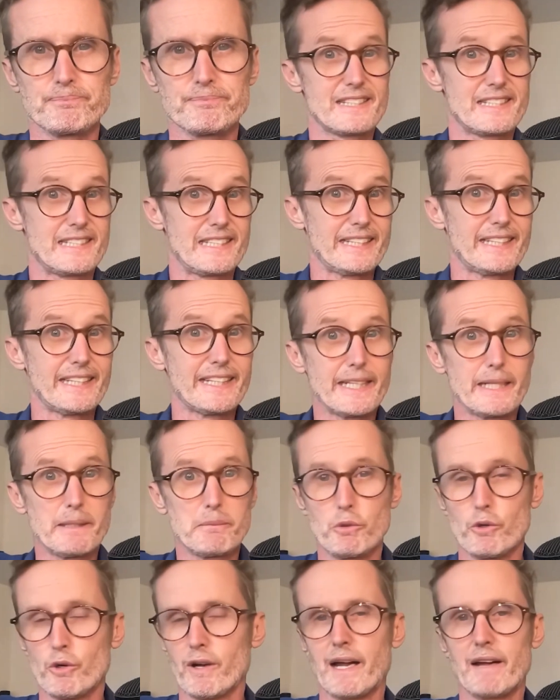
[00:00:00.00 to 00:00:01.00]
team
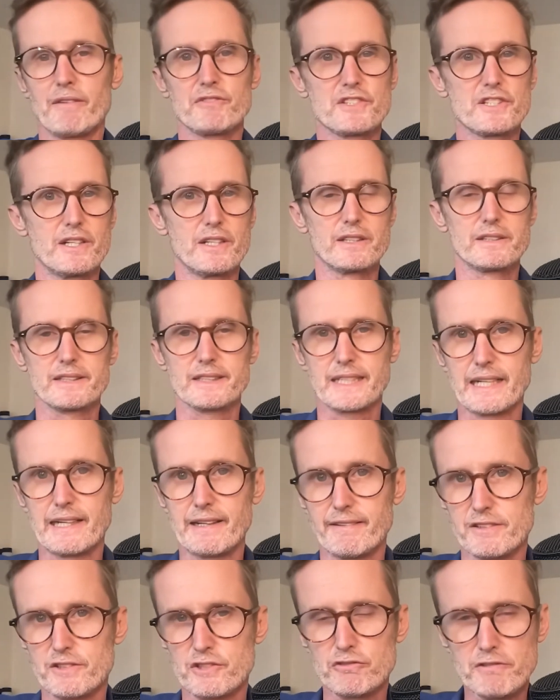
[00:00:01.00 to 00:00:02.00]
who have certain
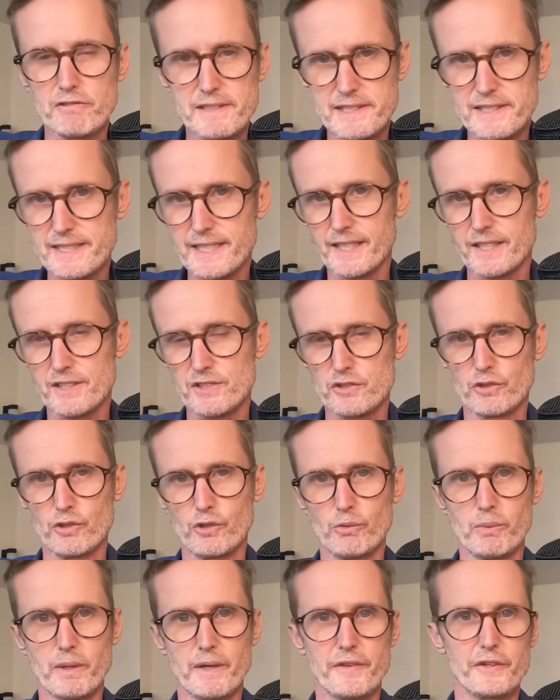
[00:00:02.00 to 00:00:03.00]
characteristics, or
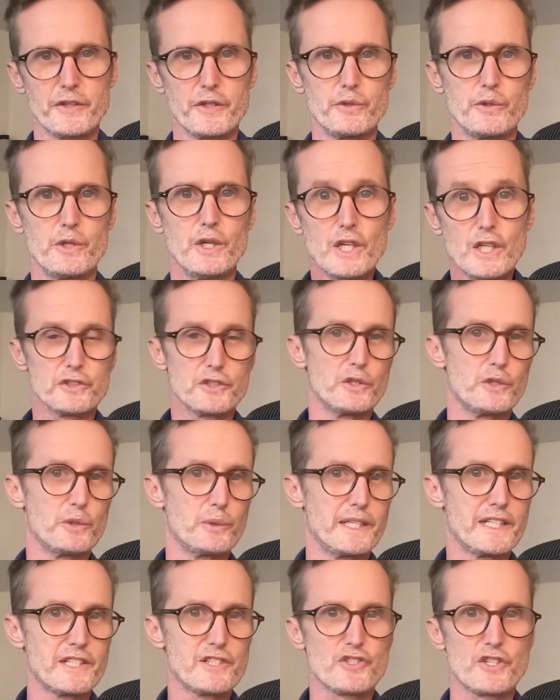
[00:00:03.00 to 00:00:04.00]
whether you do
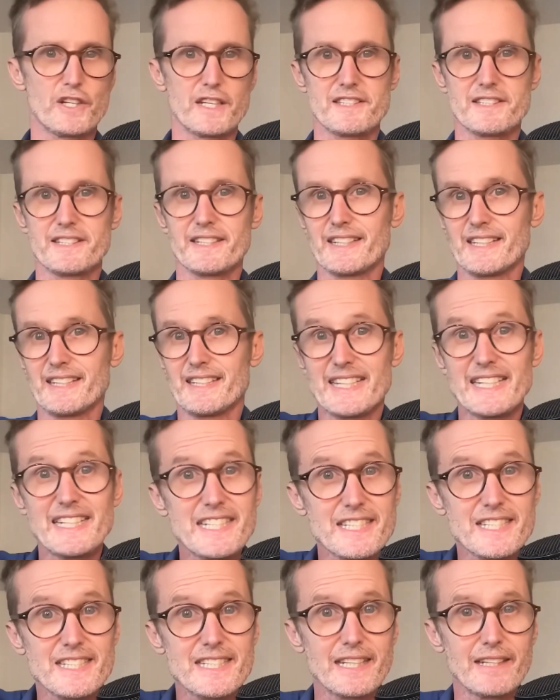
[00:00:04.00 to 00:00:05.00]
interesting
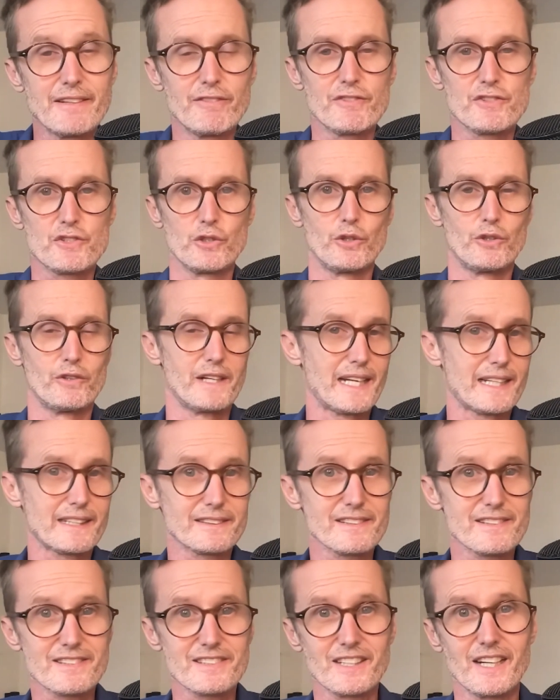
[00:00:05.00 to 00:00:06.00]
initiatives or
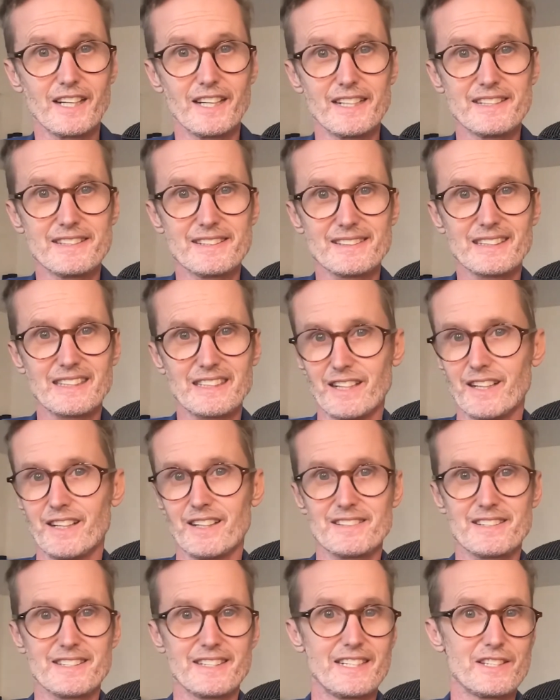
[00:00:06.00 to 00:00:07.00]
exercise
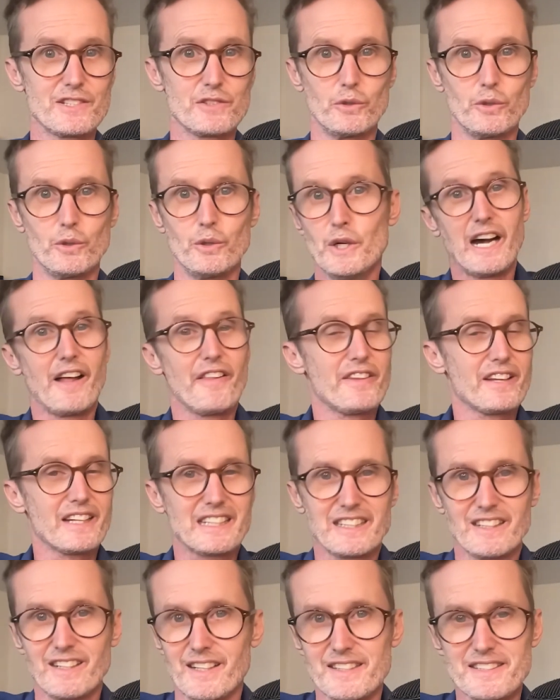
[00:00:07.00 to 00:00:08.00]
classes or other
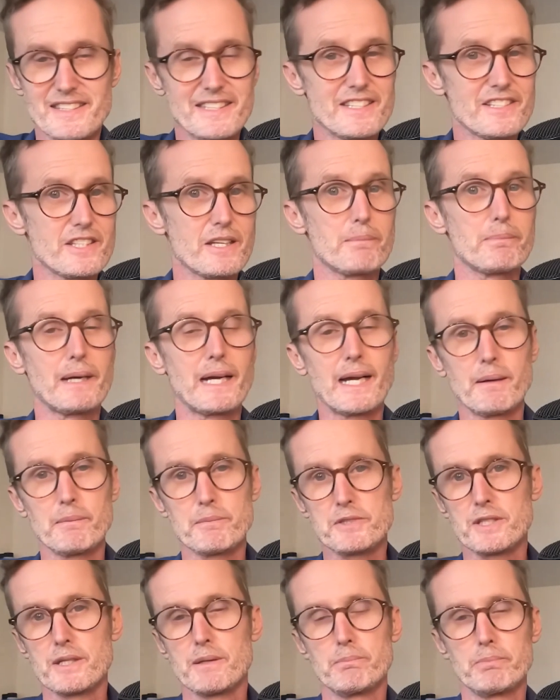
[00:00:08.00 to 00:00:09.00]
classes that
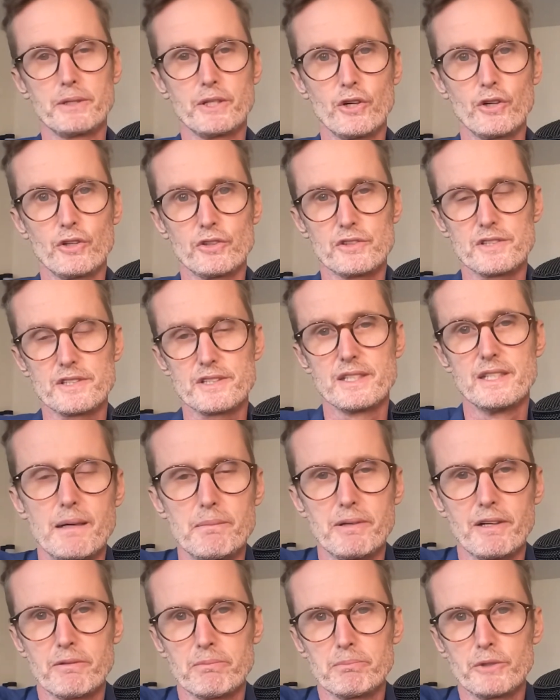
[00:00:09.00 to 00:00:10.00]
perhaps are
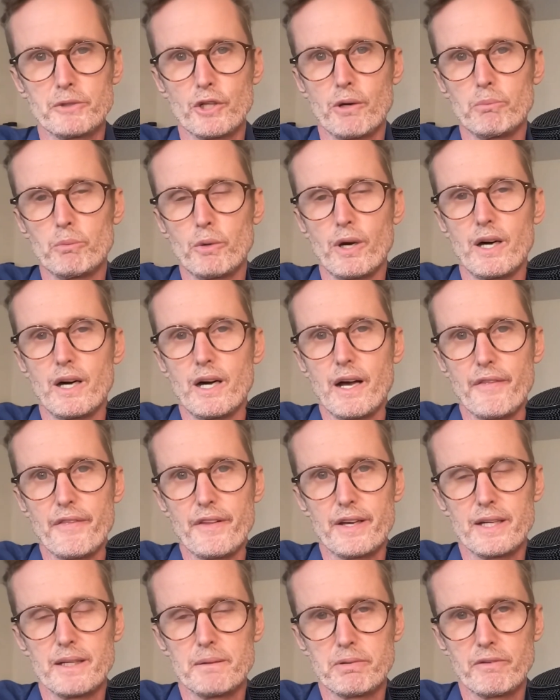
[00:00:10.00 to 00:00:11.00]
above and beyond what
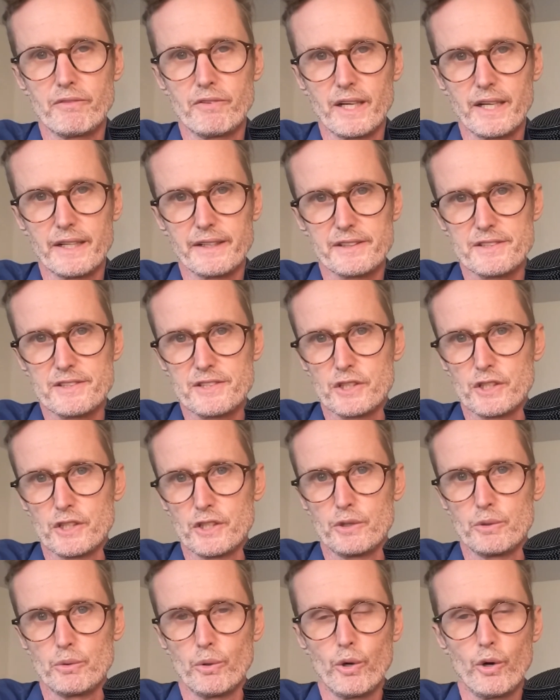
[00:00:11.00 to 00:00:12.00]
other providers
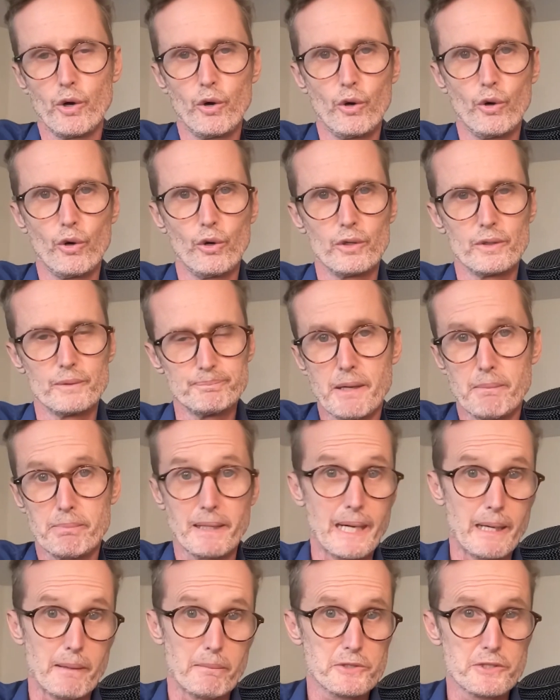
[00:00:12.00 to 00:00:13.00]
do, or
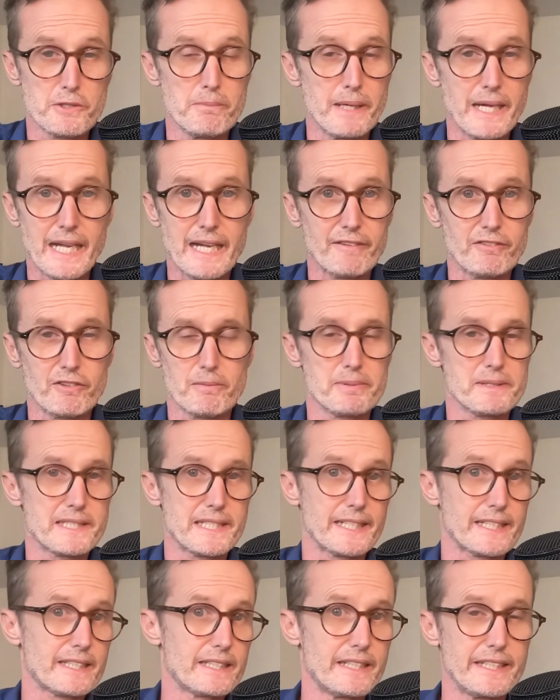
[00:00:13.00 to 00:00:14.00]
perhaps you may have a
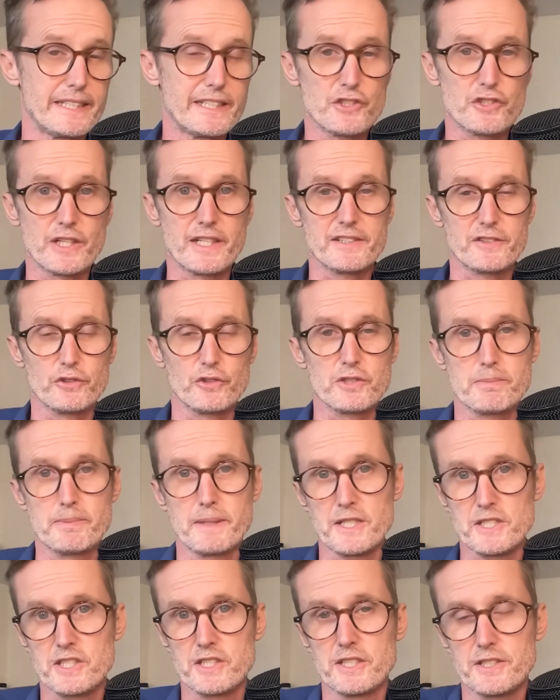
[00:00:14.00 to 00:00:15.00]
particular interest or
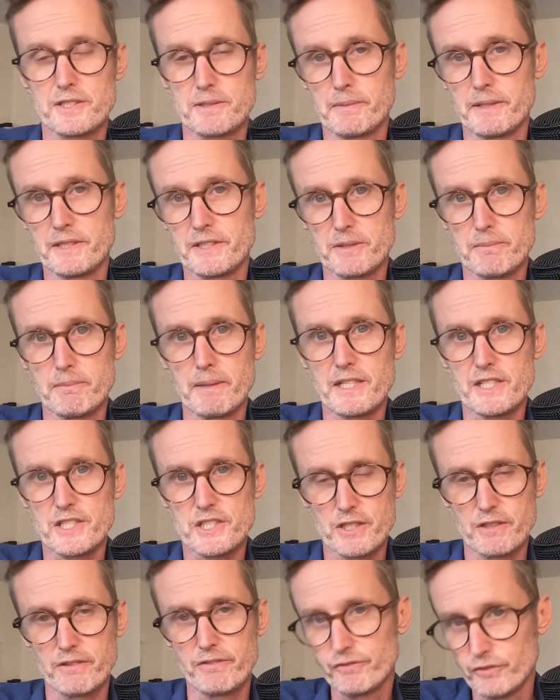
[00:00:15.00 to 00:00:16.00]
specialism in
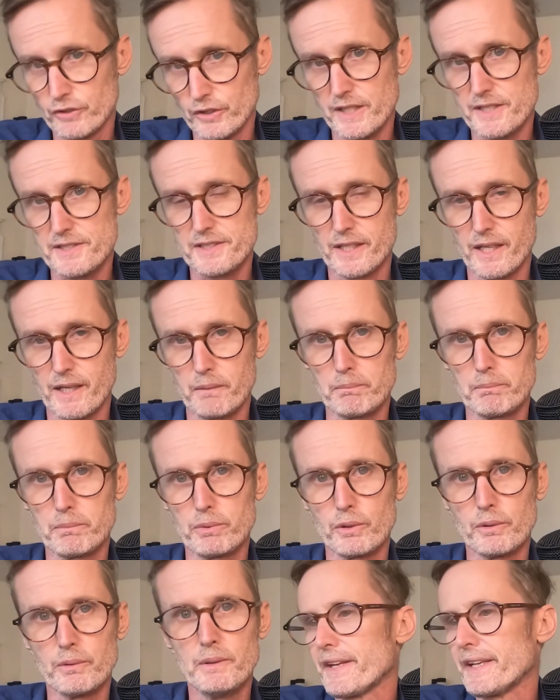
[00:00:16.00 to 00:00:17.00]
dementia, for
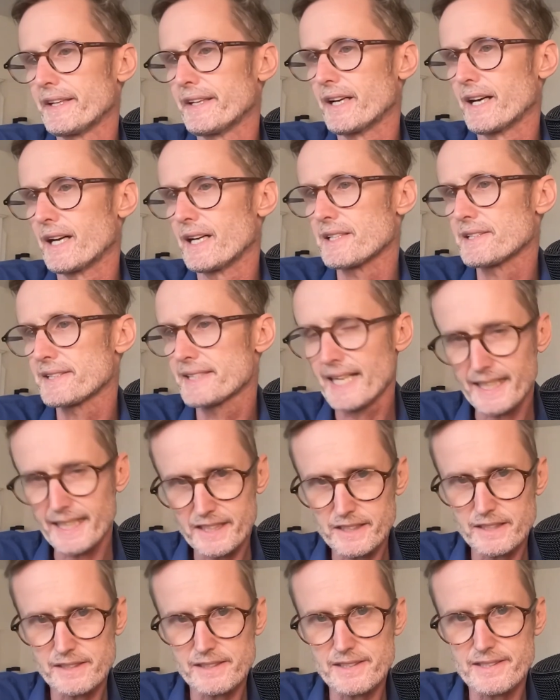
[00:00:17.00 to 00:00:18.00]
example. The
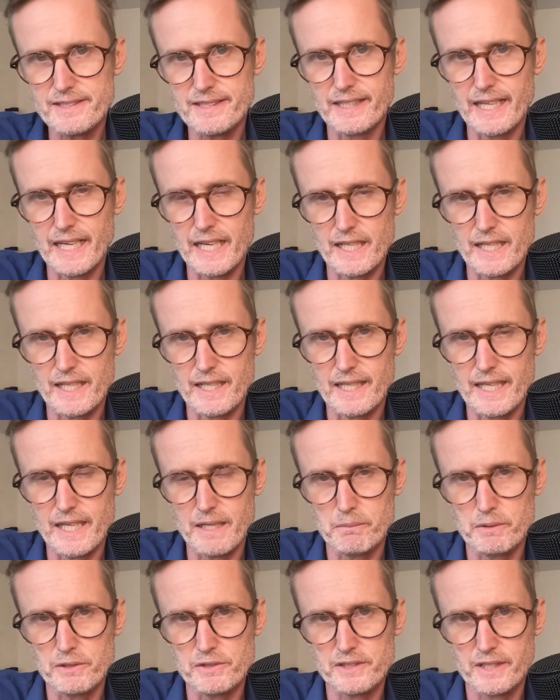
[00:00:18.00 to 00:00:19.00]
second
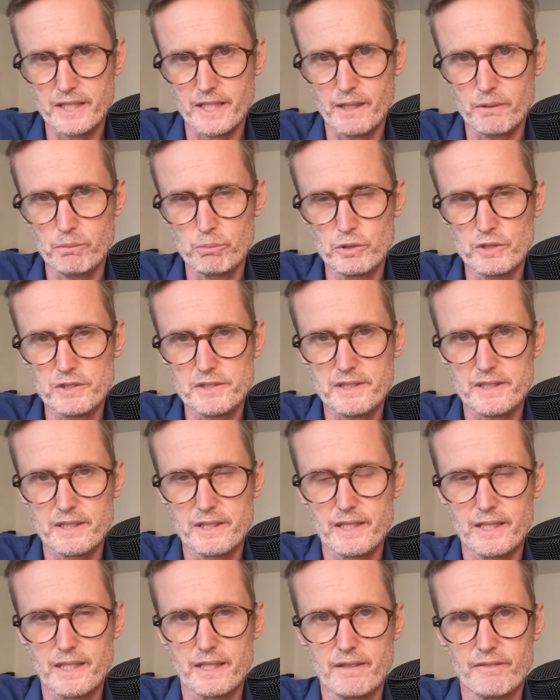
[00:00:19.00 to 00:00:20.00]
element that I would
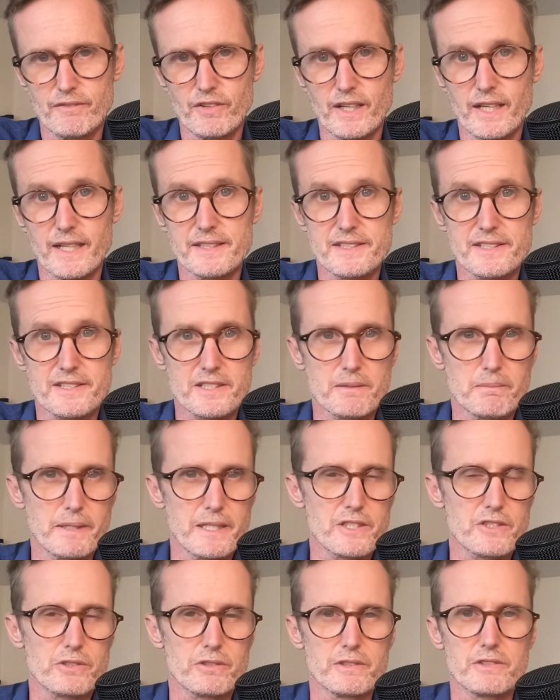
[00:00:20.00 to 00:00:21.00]
advise is to
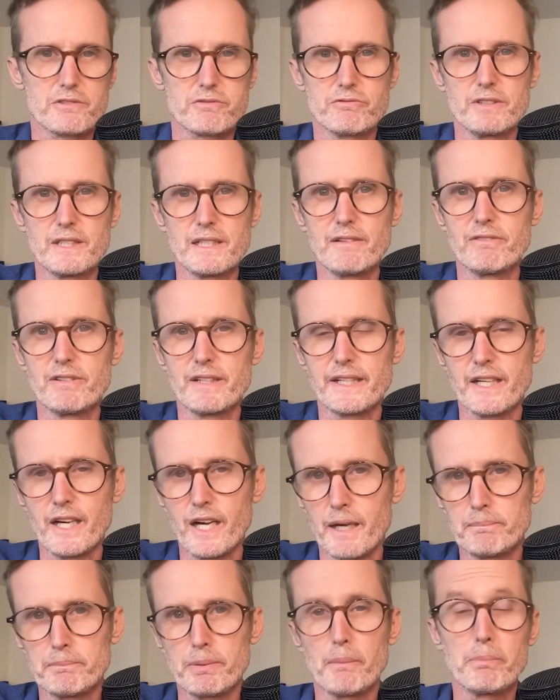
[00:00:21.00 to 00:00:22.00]
make sure it's really, really
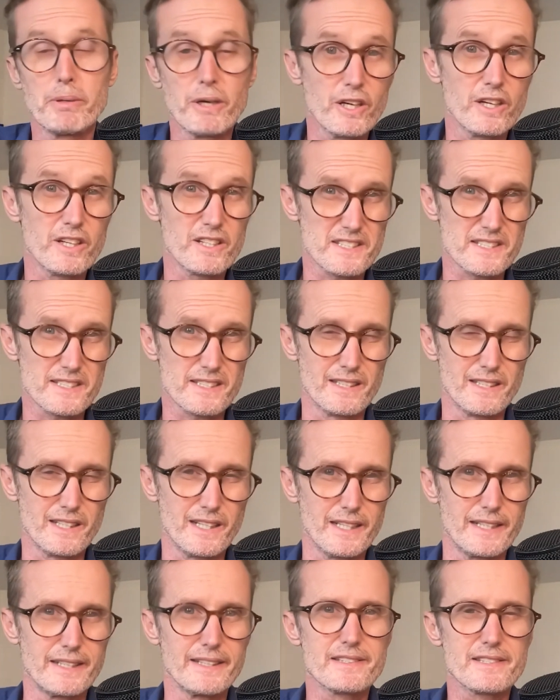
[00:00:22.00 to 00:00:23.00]

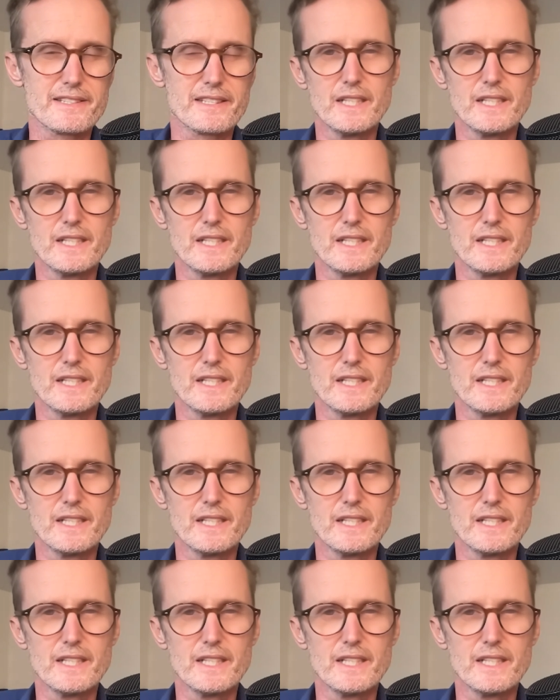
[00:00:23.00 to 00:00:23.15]
hyper-personalized.